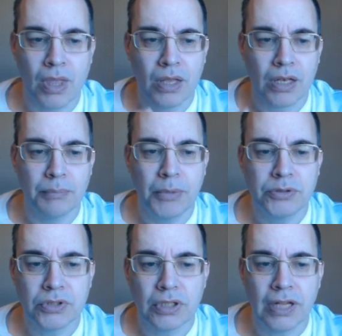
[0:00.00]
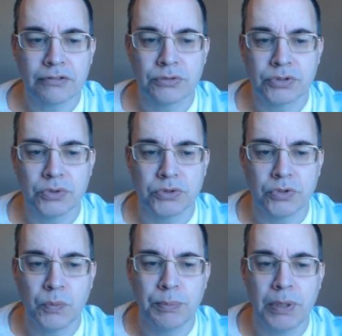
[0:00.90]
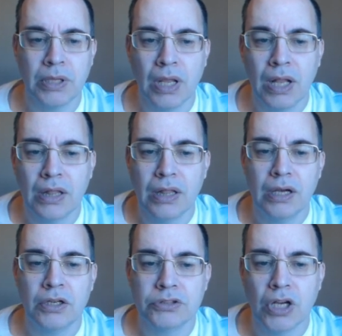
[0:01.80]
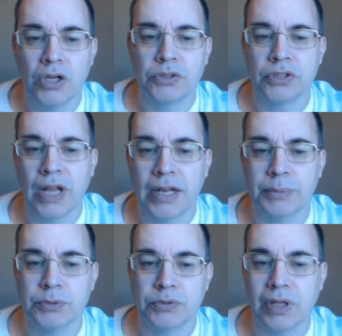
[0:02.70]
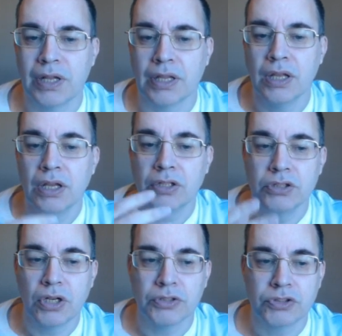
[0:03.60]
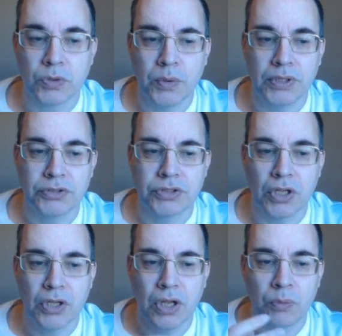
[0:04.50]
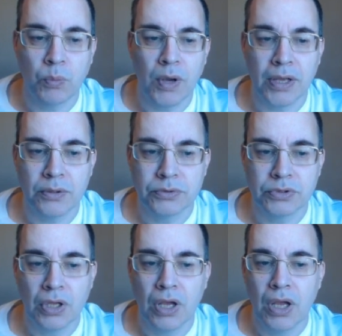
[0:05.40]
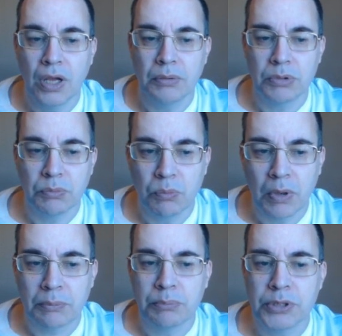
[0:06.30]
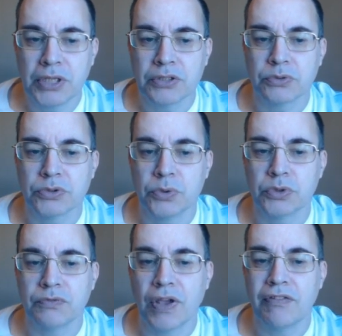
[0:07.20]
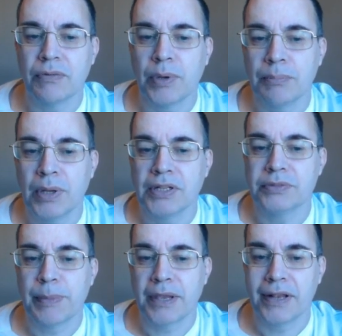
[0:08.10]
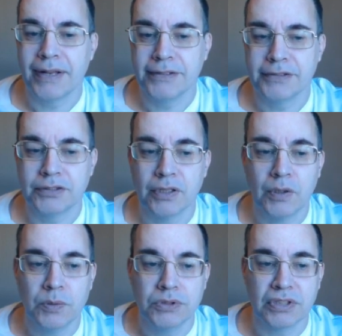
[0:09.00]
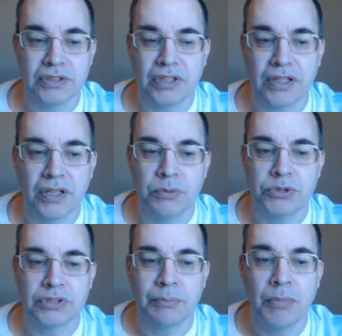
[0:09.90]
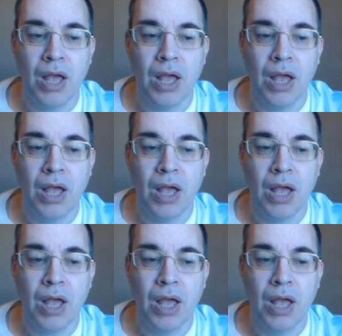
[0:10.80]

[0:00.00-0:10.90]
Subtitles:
Now, most of the natural sources would be large ocean animals like giant squids and whales. And one potential source favoured by many speculators was that there was some